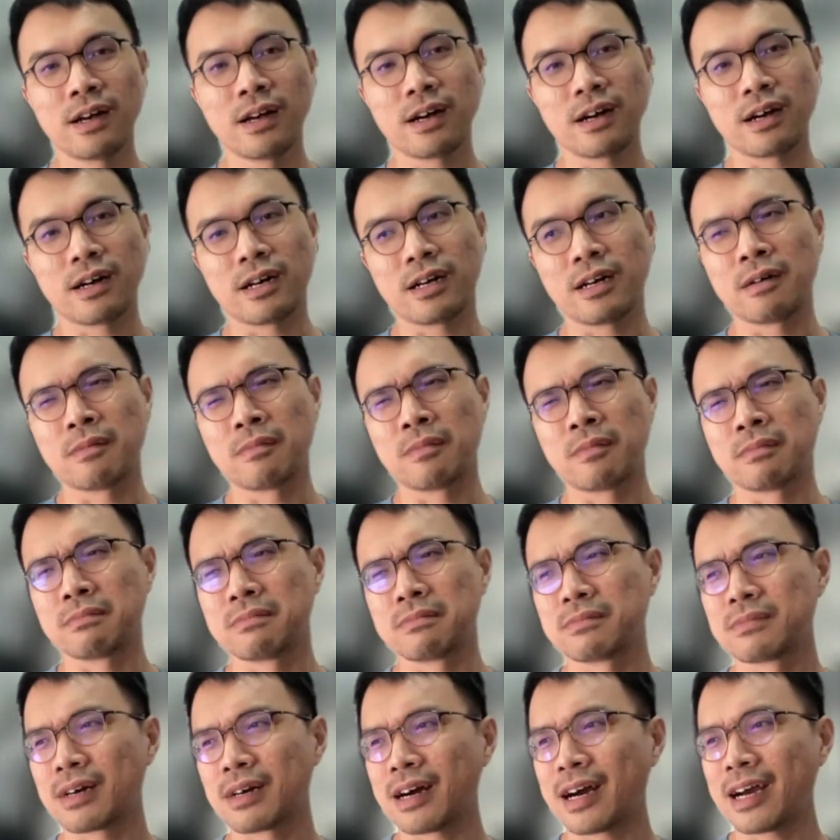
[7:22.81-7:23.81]

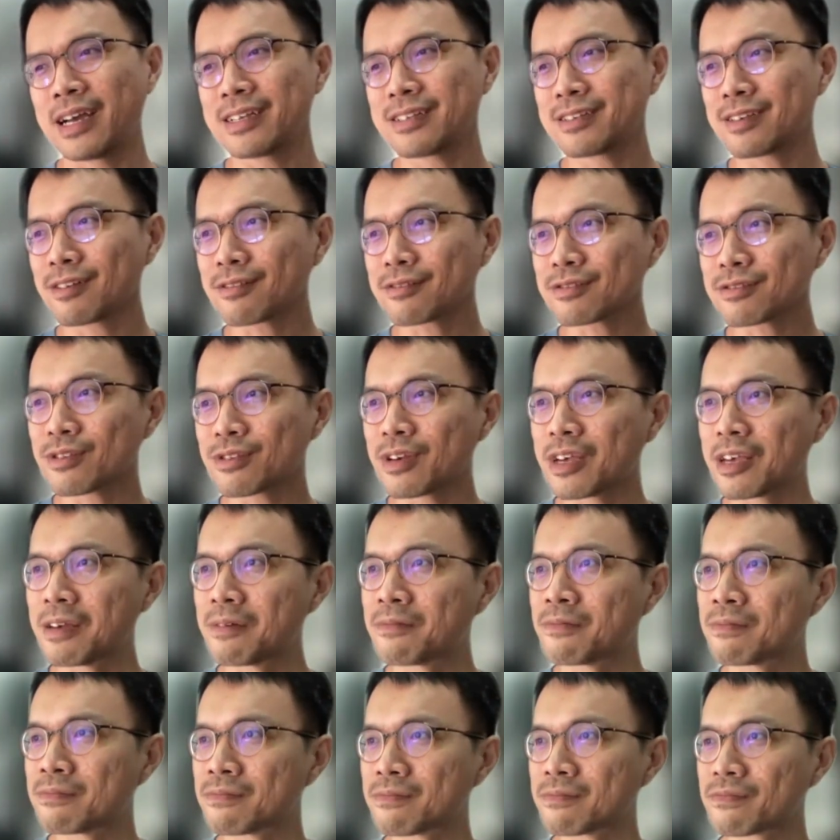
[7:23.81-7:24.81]
I talked to
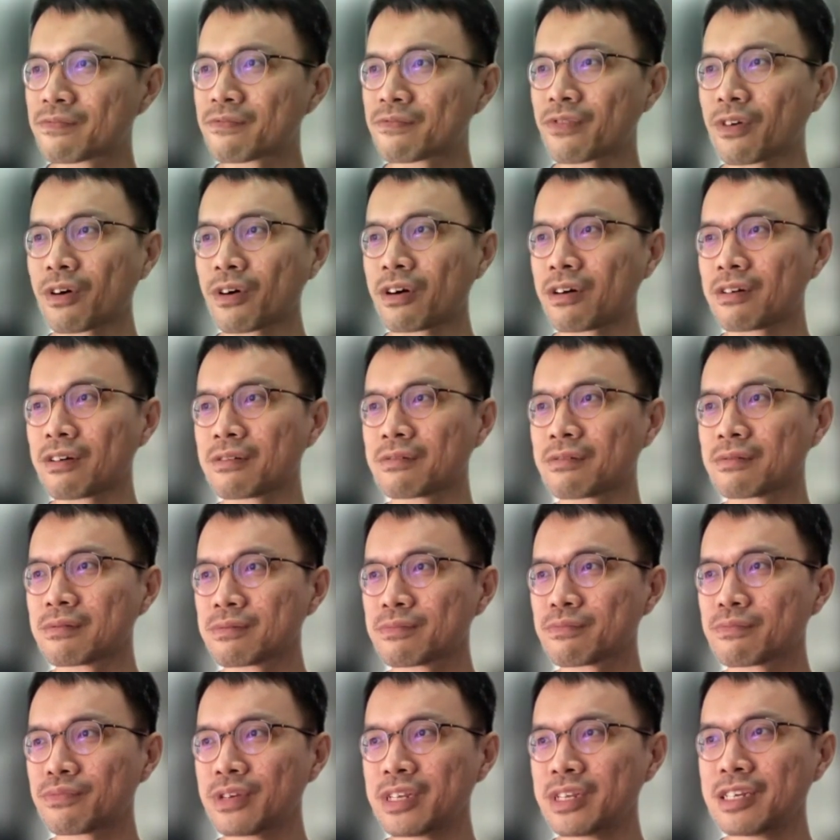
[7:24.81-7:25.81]
him for
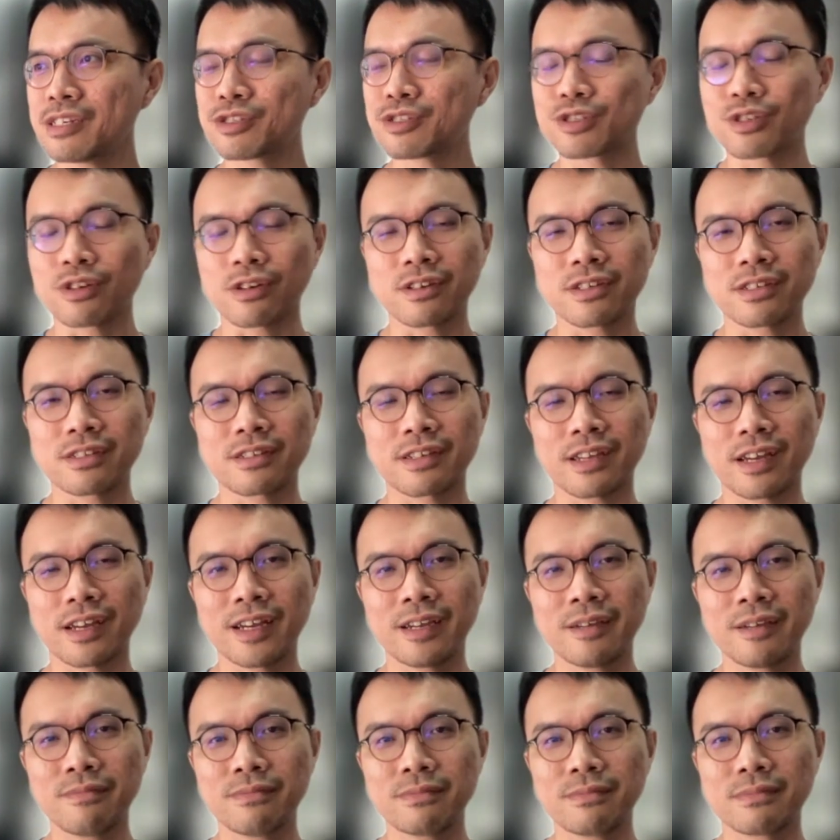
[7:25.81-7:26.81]
pretty short
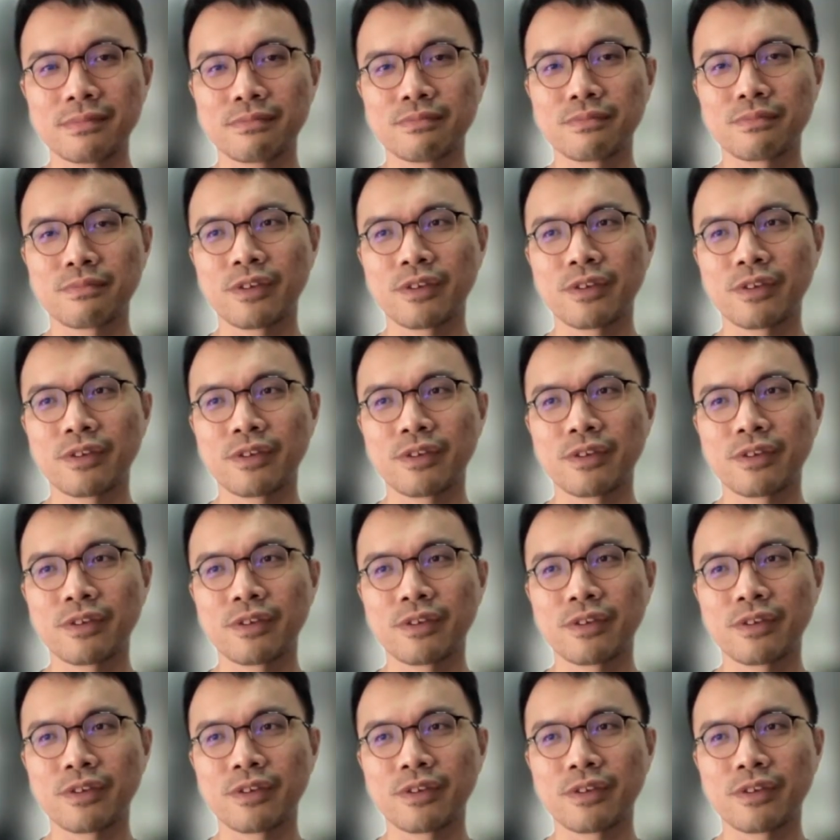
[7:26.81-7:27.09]
time,